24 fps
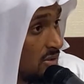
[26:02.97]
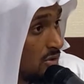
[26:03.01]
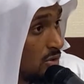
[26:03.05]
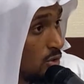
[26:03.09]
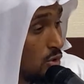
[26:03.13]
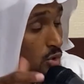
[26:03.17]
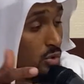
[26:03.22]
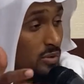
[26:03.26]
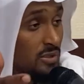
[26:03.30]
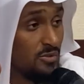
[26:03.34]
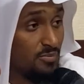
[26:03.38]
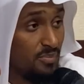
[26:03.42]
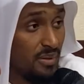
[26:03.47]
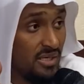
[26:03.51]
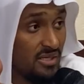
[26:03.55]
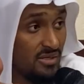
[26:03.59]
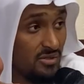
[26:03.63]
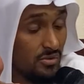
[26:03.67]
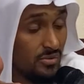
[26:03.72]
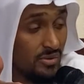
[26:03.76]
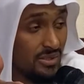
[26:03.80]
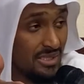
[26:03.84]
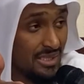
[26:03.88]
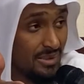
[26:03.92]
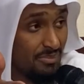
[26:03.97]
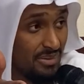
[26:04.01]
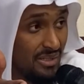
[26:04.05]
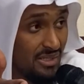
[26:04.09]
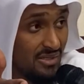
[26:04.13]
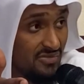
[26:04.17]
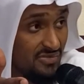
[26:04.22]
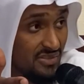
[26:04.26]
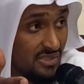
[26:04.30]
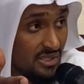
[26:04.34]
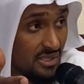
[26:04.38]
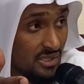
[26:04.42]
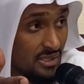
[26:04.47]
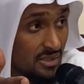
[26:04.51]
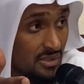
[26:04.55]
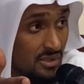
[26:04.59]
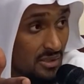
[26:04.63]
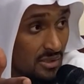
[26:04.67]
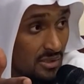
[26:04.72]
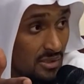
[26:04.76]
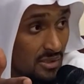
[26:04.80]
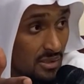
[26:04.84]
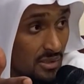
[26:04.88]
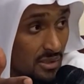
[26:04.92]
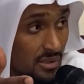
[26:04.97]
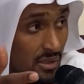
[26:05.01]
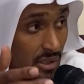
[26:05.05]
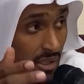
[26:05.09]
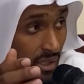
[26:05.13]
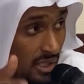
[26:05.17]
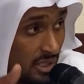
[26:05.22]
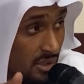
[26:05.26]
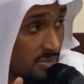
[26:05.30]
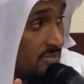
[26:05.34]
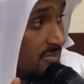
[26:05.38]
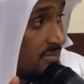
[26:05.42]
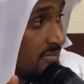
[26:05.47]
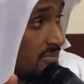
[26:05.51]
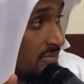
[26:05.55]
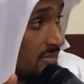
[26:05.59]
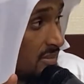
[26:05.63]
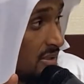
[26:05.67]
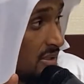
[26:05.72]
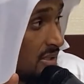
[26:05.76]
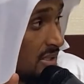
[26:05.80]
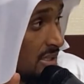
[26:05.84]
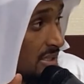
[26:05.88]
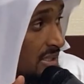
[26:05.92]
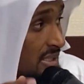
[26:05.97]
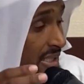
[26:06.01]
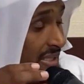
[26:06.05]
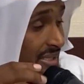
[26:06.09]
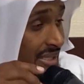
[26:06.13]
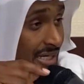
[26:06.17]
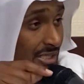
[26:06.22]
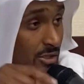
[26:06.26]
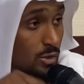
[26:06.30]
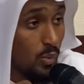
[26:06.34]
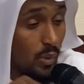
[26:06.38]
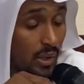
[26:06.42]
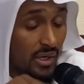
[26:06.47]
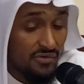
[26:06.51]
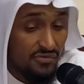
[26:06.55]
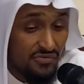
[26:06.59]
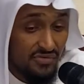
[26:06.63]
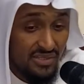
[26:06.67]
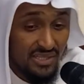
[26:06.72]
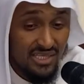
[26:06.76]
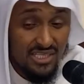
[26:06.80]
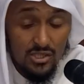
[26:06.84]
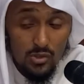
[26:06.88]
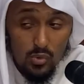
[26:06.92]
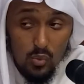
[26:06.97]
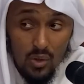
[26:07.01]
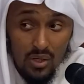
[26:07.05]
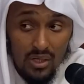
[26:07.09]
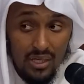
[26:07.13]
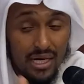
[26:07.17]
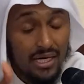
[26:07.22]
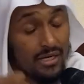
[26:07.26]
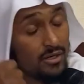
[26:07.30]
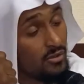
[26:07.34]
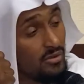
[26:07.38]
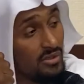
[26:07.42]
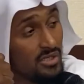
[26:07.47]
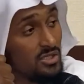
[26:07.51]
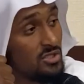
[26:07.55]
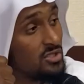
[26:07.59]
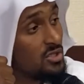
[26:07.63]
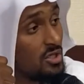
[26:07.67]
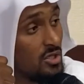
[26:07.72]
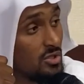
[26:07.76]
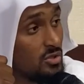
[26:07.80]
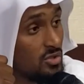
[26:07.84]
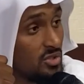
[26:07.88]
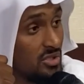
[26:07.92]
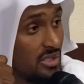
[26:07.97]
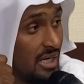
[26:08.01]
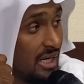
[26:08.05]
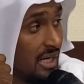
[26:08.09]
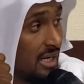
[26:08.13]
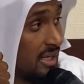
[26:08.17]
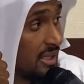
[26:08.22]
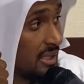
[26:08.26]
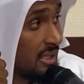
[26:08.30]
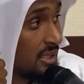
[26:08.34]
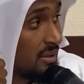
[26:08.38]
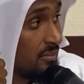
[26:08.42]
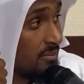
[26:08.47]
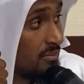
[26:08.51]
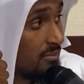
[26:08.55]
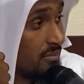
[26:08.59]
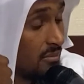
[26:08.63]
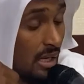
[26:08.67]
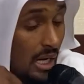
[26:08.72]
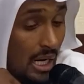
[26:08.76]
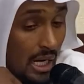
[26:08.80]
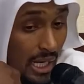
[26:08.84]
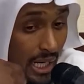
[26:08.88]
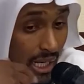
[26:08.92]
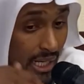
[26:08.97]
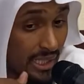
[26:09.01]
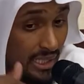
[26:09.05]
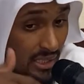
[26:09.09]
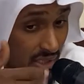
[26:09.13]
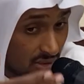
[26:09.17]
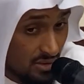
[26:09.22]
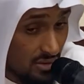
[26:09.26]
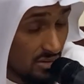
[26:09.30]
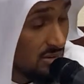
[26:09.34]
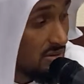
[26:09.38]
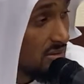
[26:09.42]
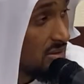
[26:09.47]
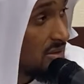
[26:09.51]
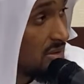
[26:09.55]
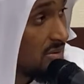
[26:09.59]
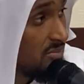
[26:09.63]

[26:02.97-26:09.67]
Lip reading: who is it benefiting? Him. That's why for this one, I don't need to go to the hakim. I can